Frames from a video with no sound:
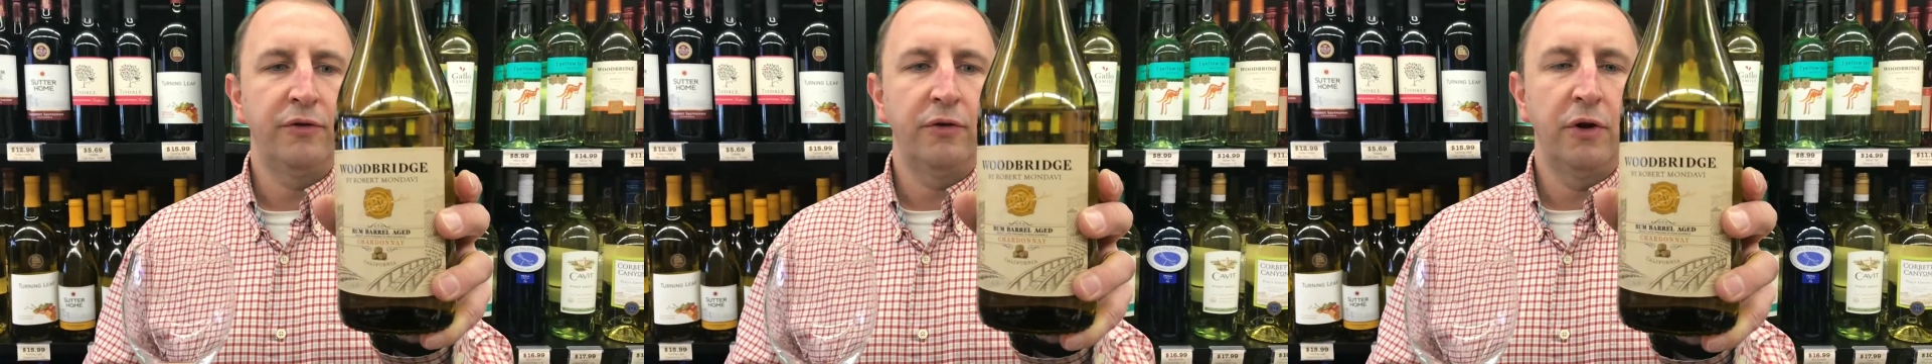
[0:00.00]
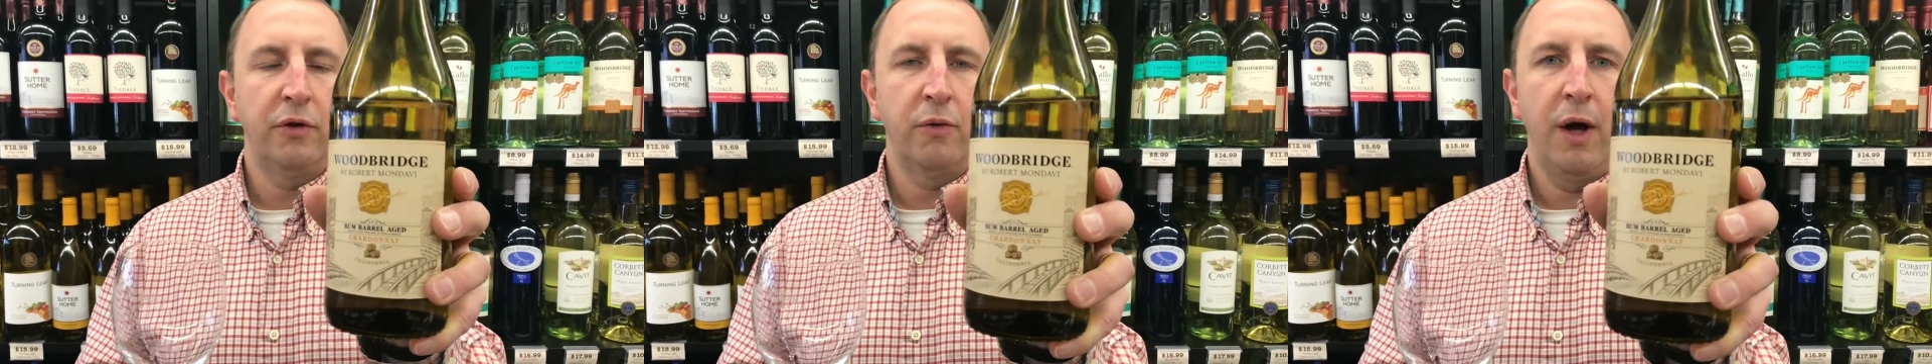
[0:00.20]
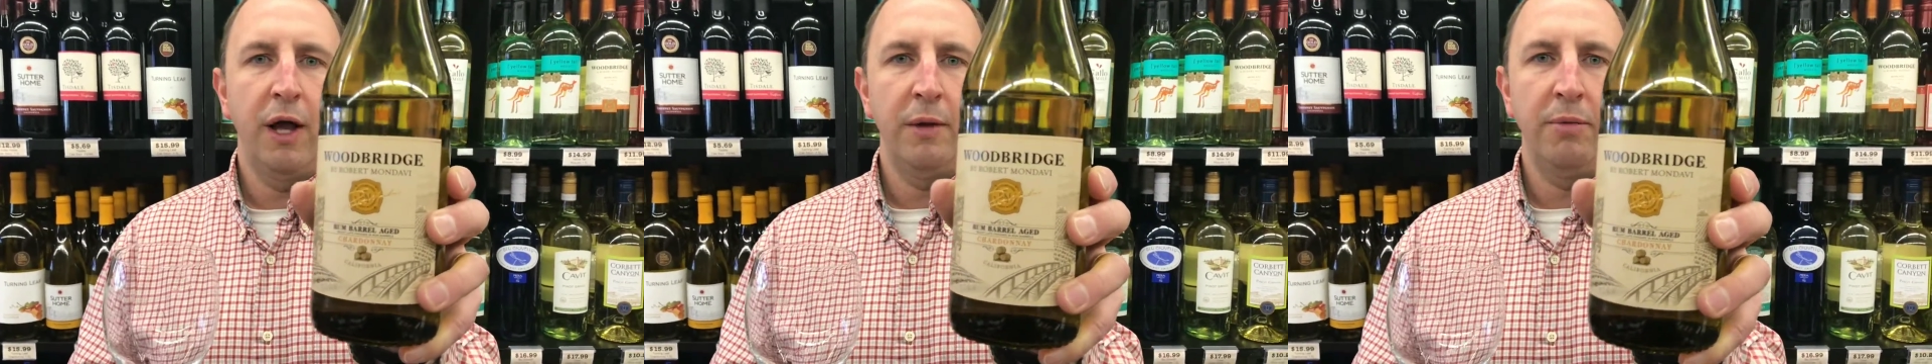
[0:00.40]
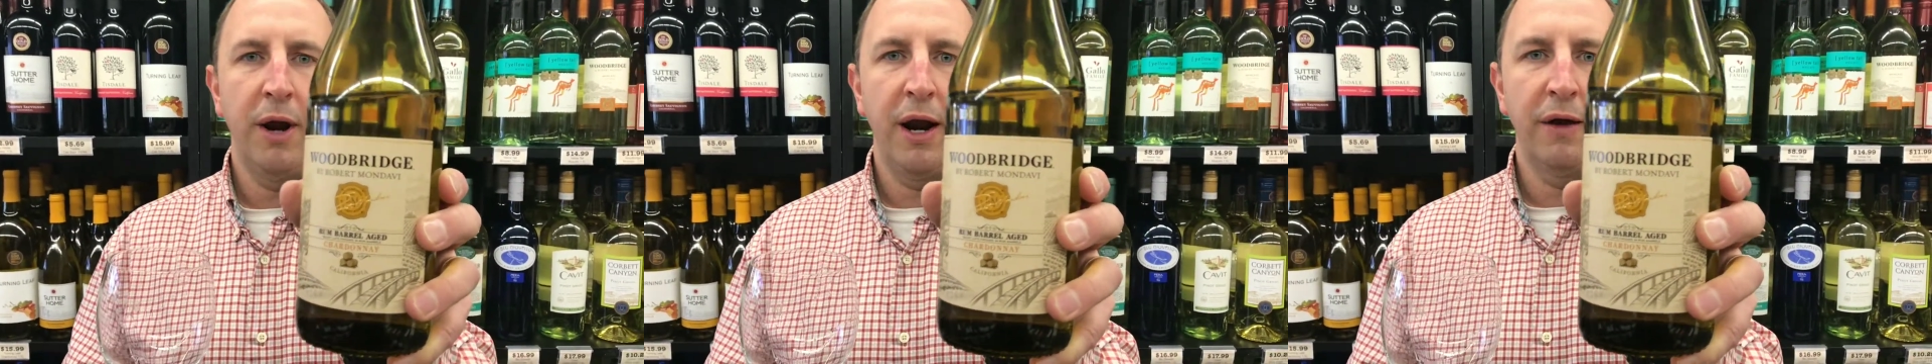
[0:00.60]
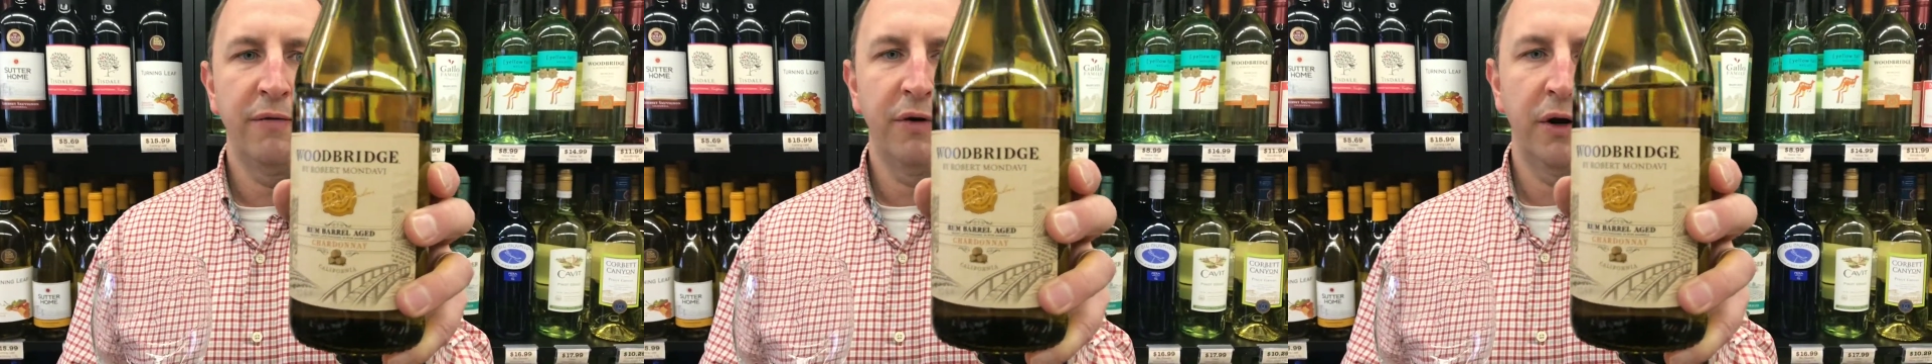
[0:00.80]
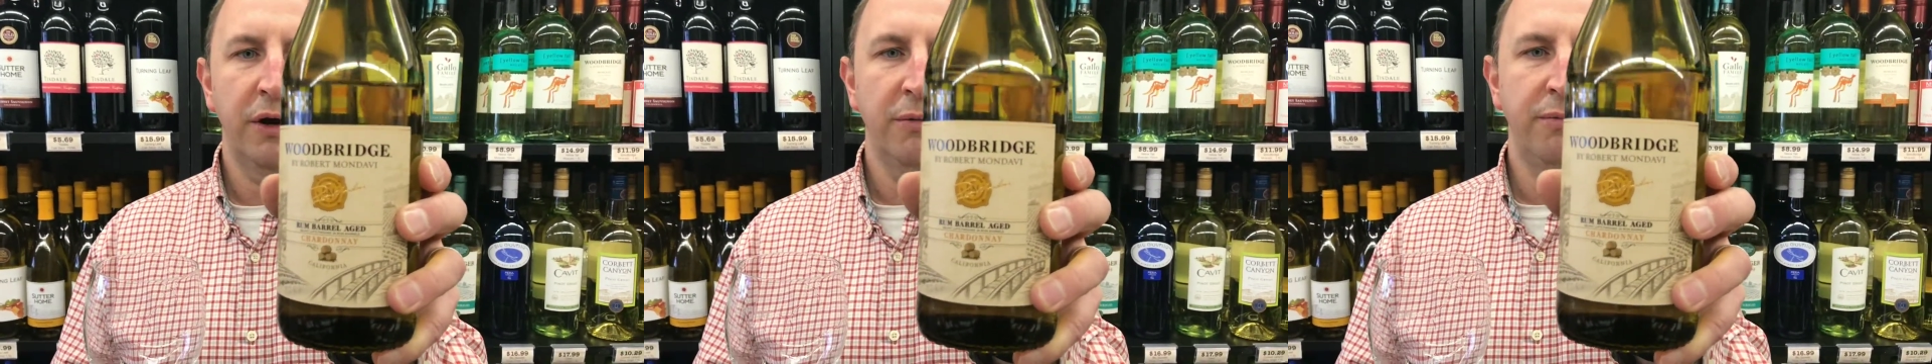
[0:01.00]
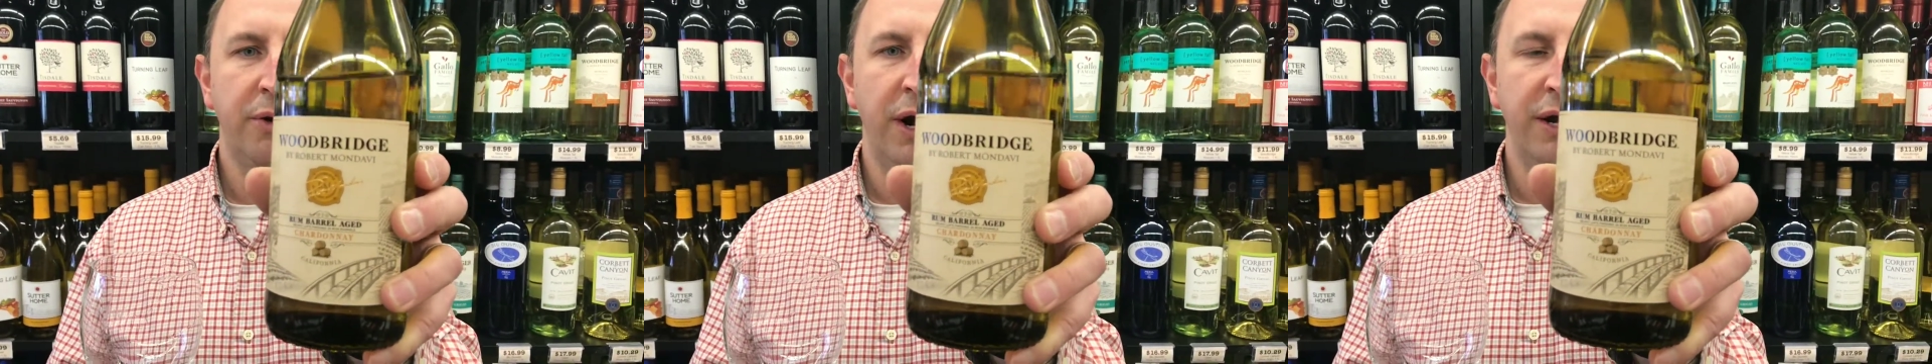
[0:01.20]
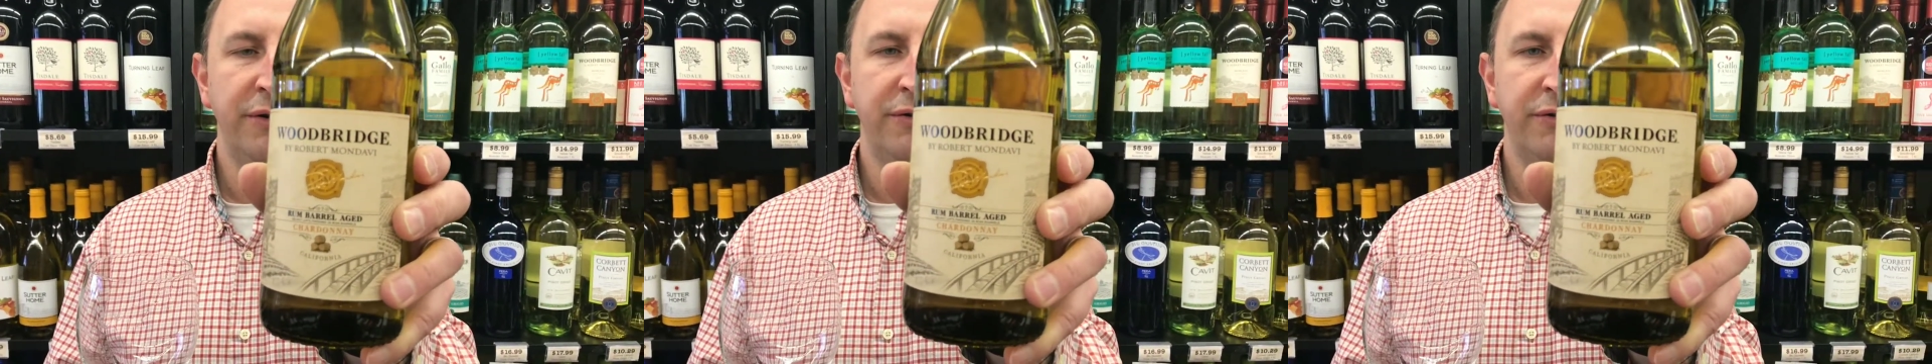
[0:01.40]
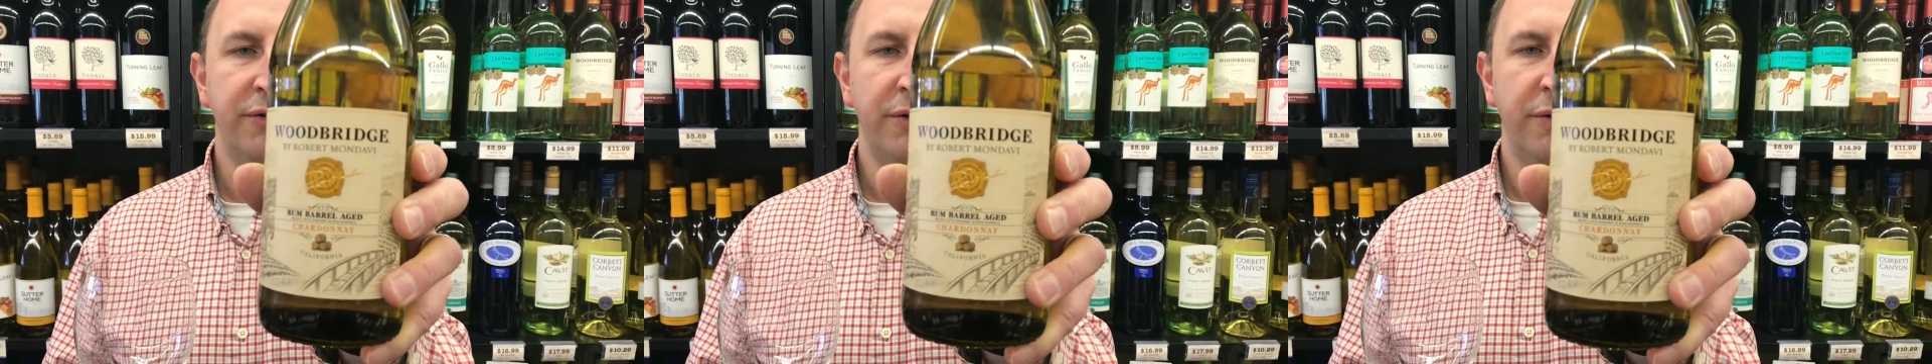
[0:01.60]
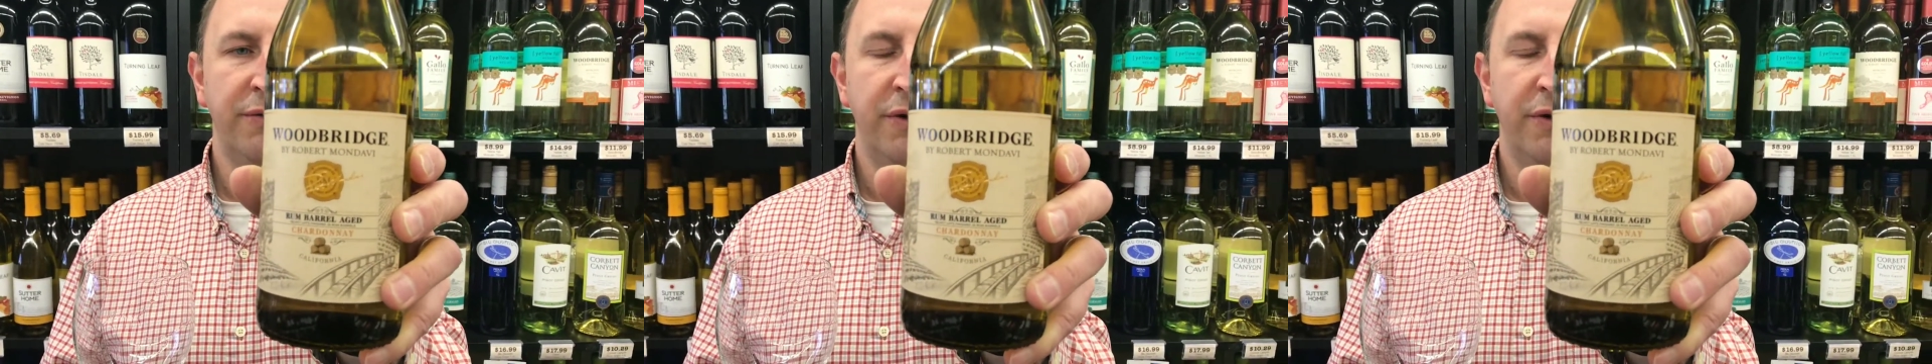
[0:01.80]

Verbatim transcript: good quality product for a good price